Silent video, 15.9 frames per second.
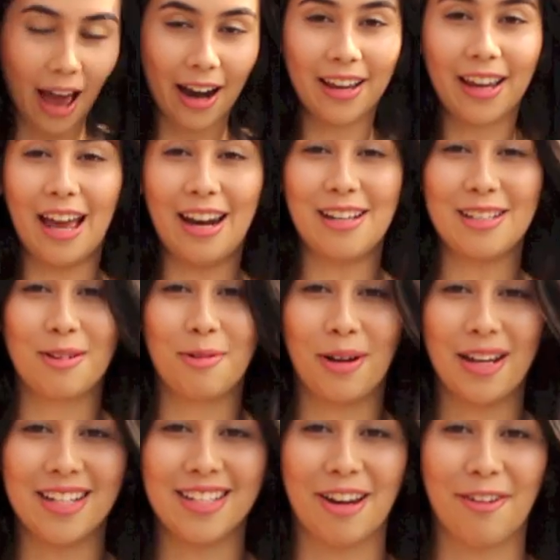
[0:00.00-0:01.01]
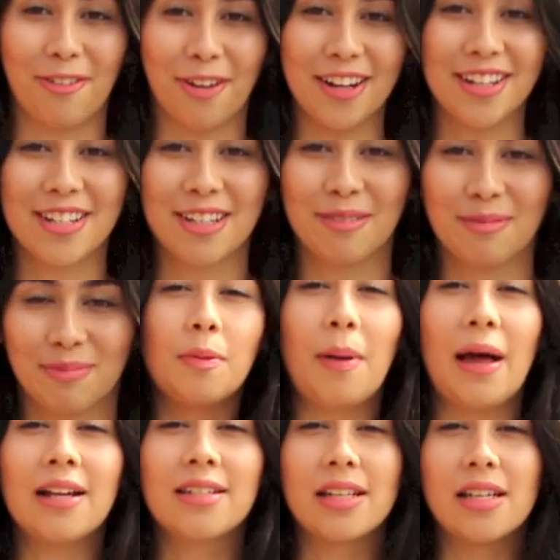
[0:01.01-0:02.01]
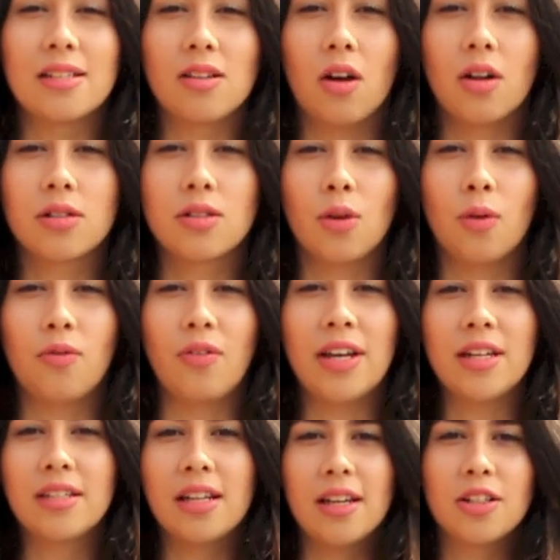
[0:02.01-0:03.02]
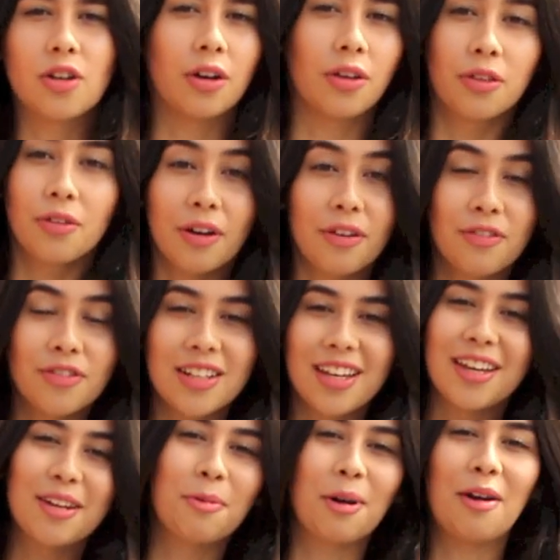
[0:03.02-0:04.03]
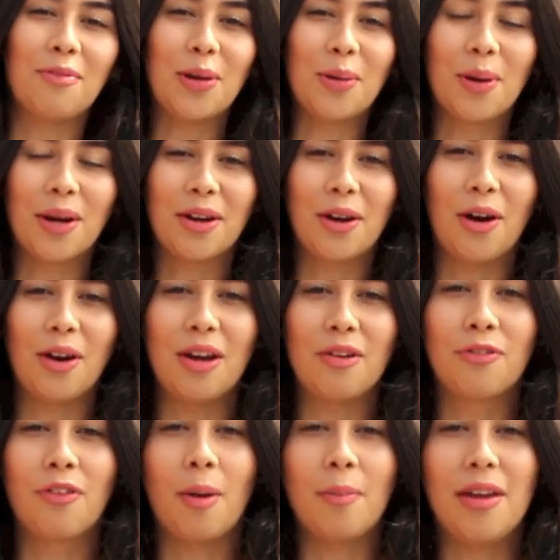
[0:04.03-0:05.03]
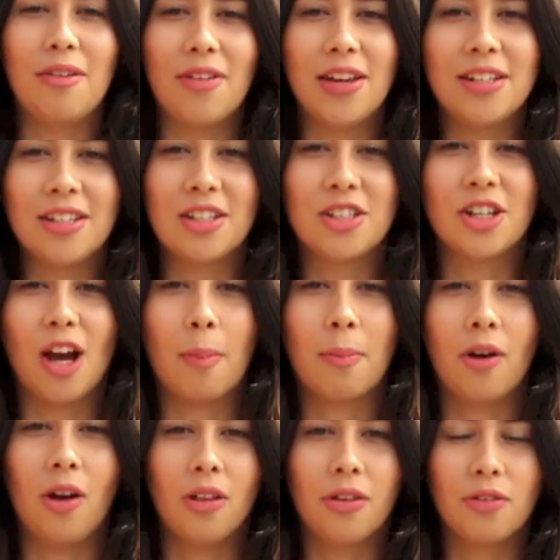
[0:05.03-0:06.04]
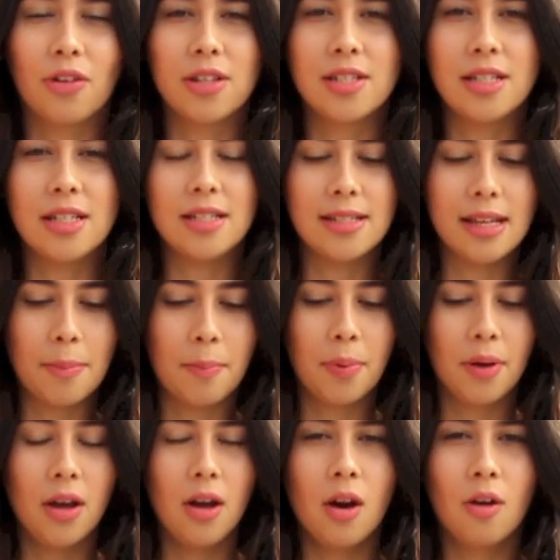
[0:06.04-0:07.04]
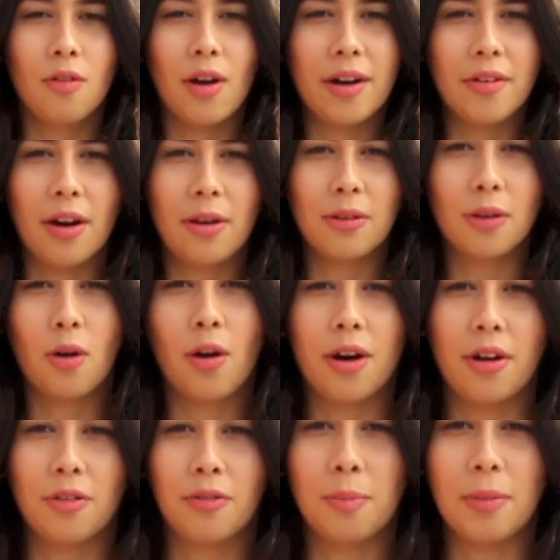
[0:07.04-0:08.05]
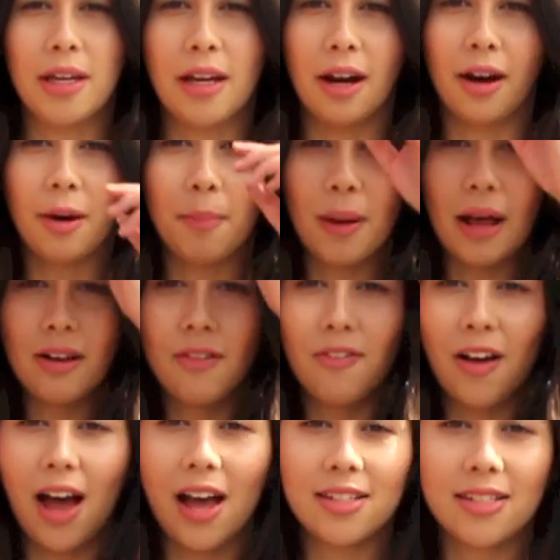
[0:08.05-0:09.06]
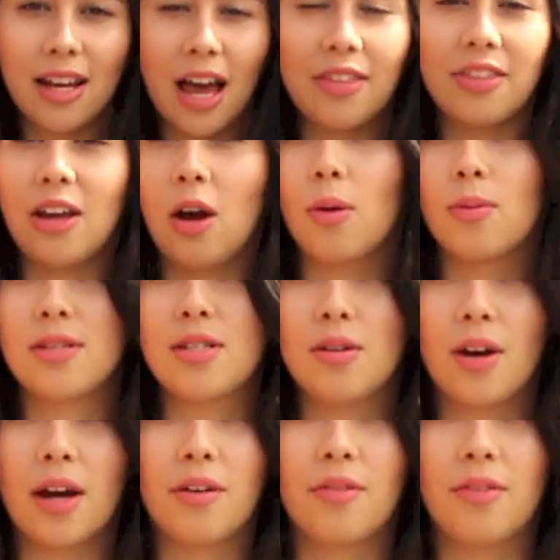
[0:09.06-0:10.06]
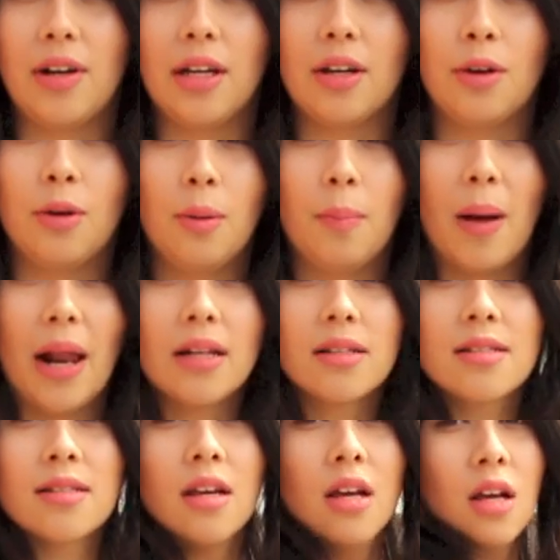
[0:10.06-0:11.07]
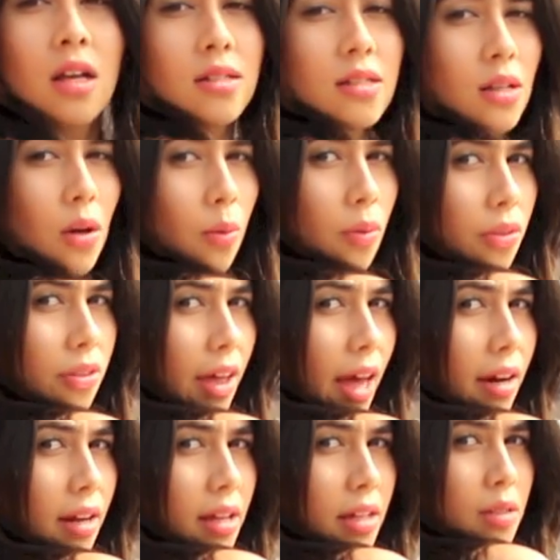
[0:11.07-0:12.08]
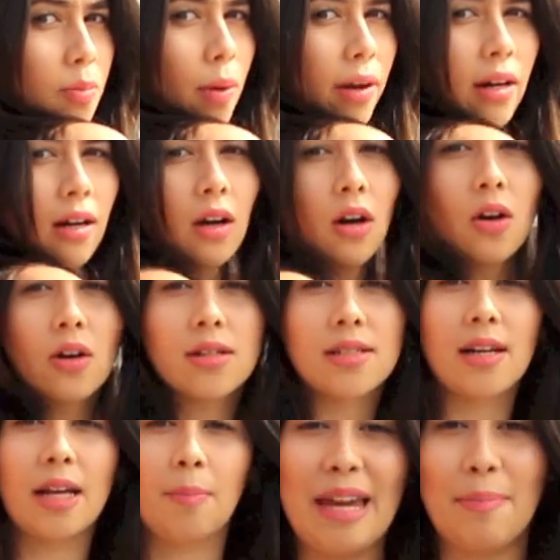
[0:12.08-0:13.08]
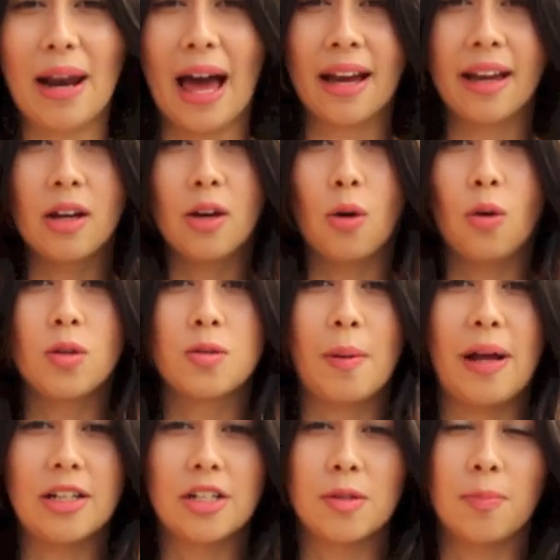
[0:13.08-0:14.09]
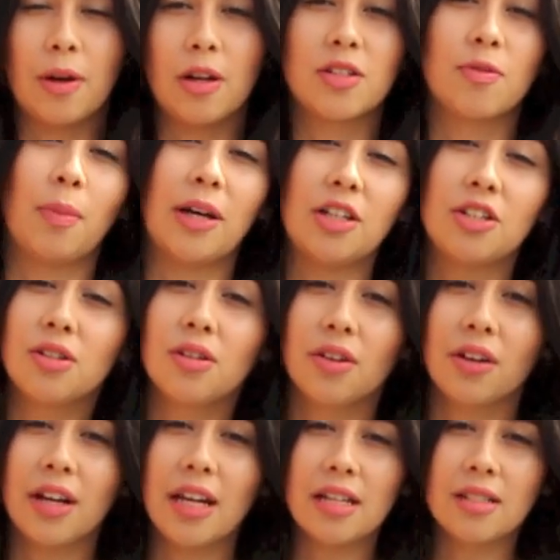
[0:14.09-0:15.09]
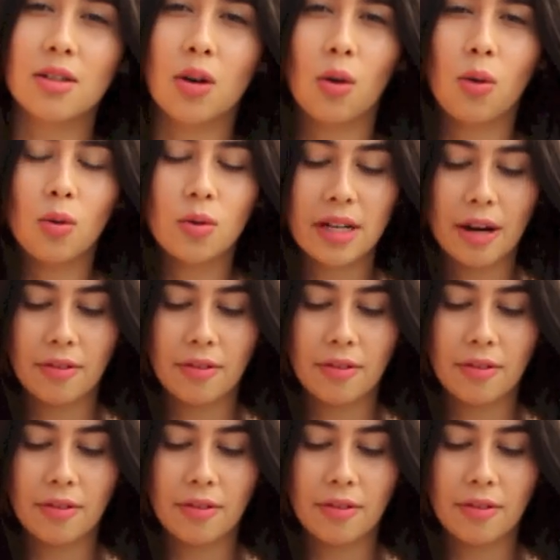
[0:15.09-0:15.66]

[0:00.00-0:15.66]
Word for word: and again is quite different. The belt is also vintage or thrifted, whatever you want to call it, from a vintage shop called the Rusty Zip right around the corner for me here in Belfast and they always do kind of really cool belts. So that is what it looks like, a black and gold belt just because my jewellery is gold,